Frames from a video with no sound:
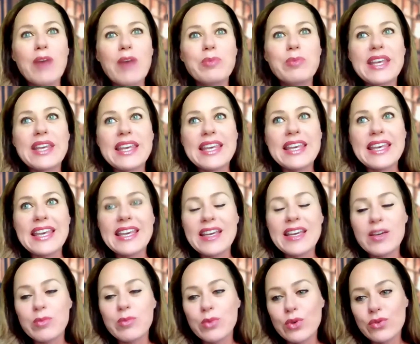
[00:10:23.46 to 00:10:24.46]

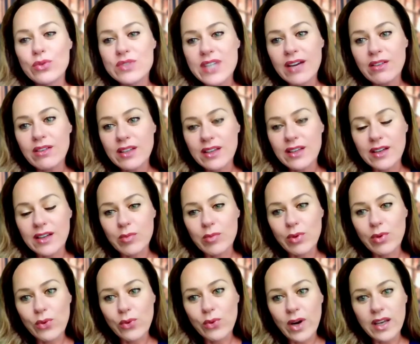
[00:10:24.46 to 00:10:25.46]
he moved down here, and
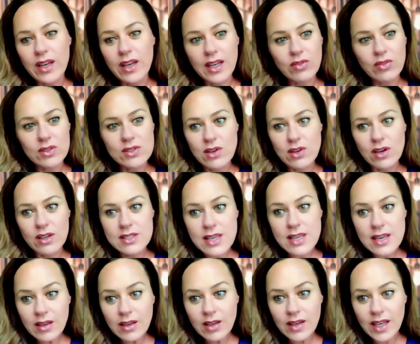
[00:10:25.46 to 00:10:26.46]
before I even started
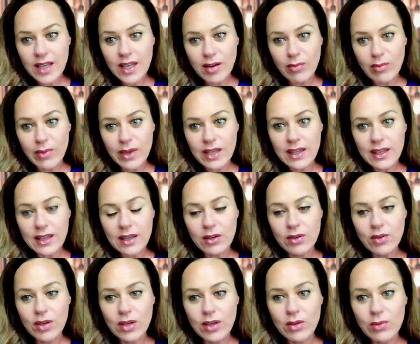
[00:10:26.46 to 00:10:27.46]
dating him, he had
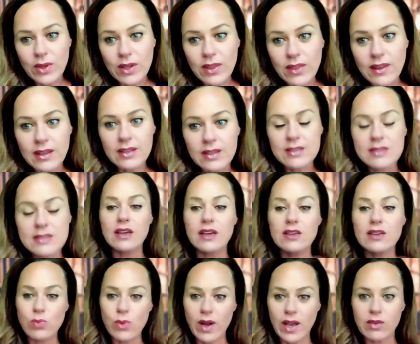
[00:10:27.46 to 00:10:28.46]
agreed with his
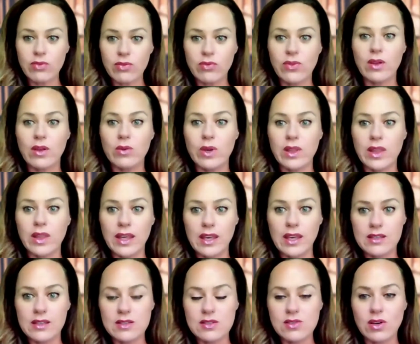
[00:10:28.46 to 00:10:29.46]
ex-wife that when the
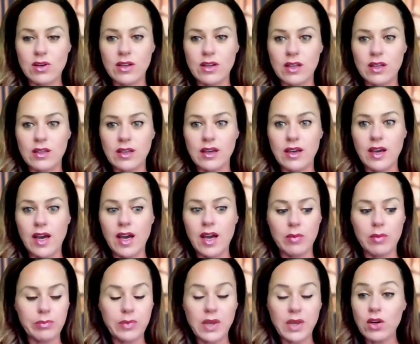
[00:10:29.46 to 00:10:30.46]
kids started
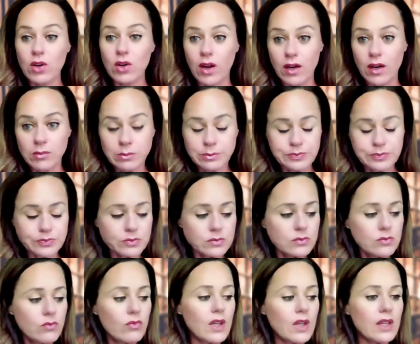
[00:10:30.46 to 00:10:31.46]
kindergarten,
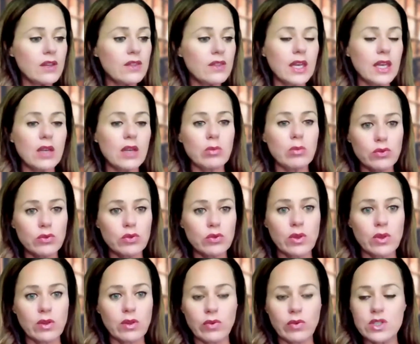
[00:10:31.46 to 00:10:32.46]
that he would move to
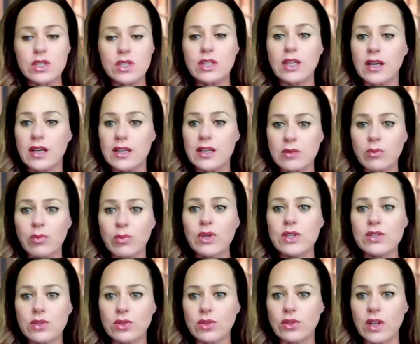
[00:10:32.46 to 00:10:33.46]
Northern Virginia, because in
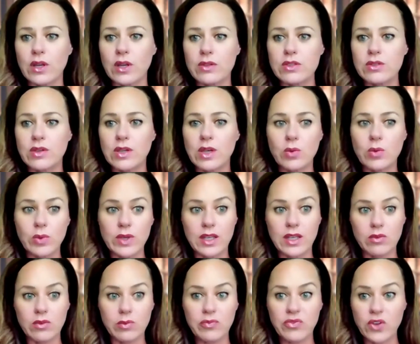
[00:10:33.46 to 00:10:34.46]
preschool they were doing a
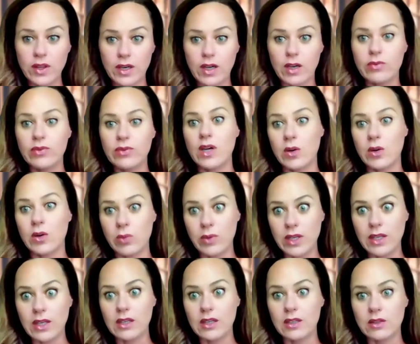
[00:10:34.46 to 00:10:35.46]
week in Philadelphia, a
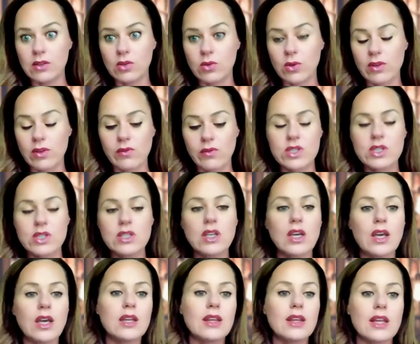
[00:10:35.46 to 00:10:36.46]
week in Northern
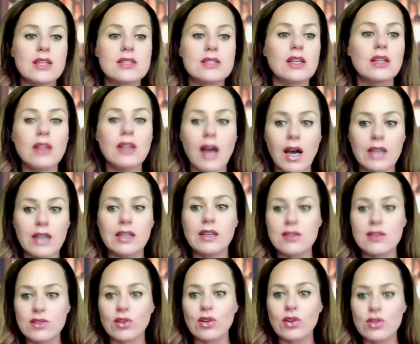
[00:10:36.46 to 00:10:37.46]
Virginia, and that's a lot
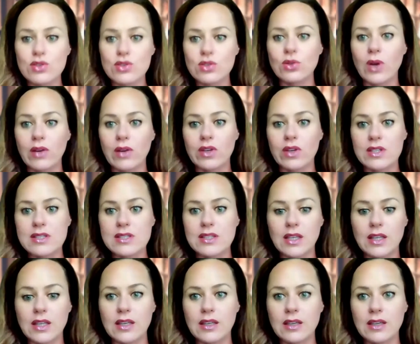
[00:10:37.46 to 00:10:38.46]
easier to do,
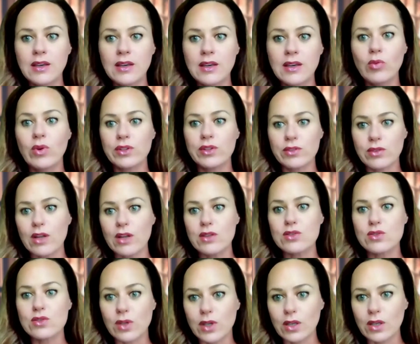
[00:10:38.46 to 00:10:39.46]
obviously, when they're not
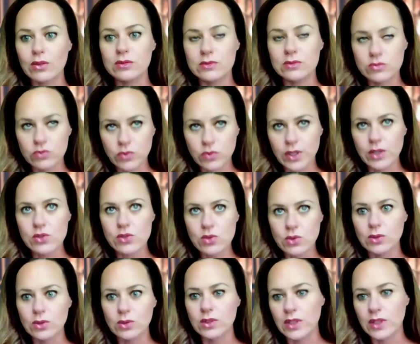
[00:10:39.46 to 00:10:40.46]
starting real
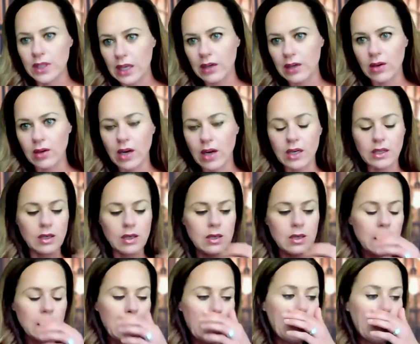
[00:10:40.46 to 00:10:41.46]
school or kindergarten.
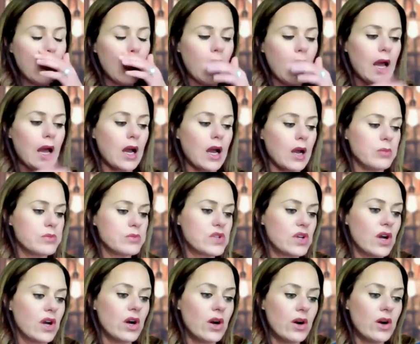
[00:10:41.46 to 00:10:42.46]

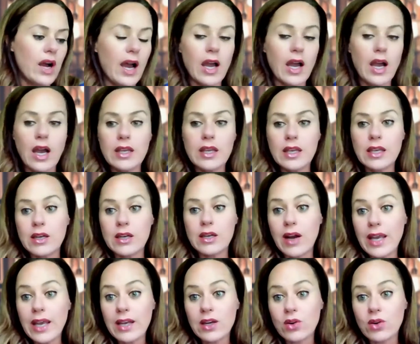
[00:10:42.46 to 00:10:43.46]
So,
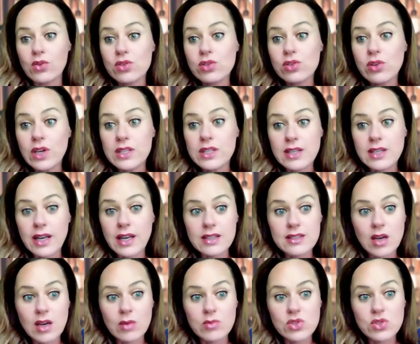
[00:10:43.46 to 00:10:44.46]
I had no choice, and I
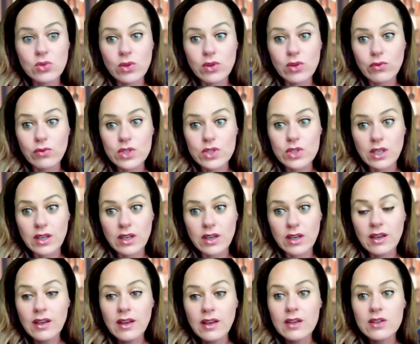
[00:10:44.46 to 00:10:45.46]
had to come to Northern Virginia.
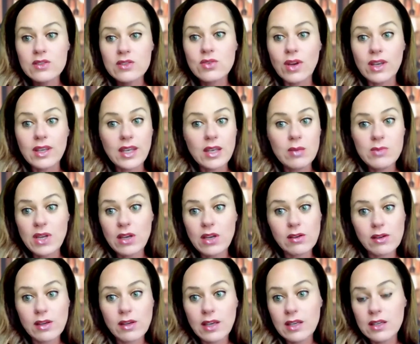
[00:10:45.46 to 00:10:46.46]
So I came down
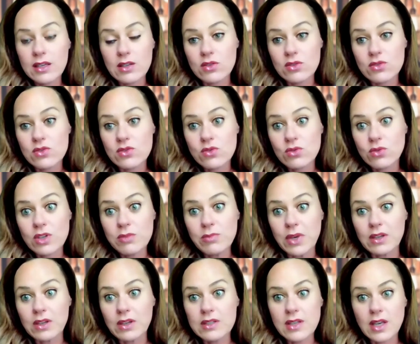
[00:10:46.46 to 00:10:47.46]
here kicking and
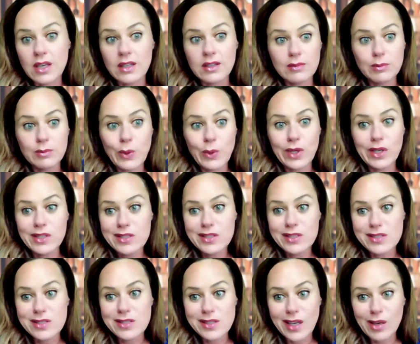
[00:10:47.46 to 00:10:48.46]
screaming because I wanted
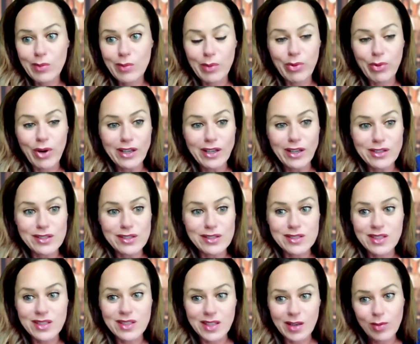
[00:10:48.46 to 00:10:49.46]
to stay in my practice,
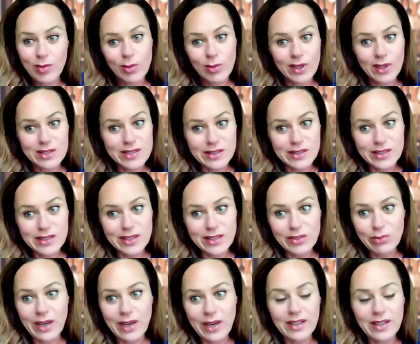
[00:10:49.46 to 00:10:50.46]
and I never wanted to
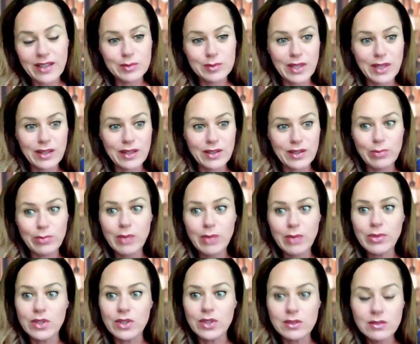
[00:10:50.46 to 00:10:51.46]
leave my little
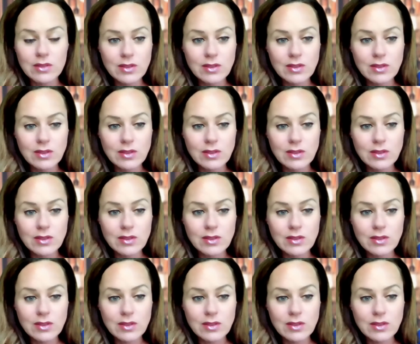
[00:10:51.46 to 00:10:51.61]
bubble.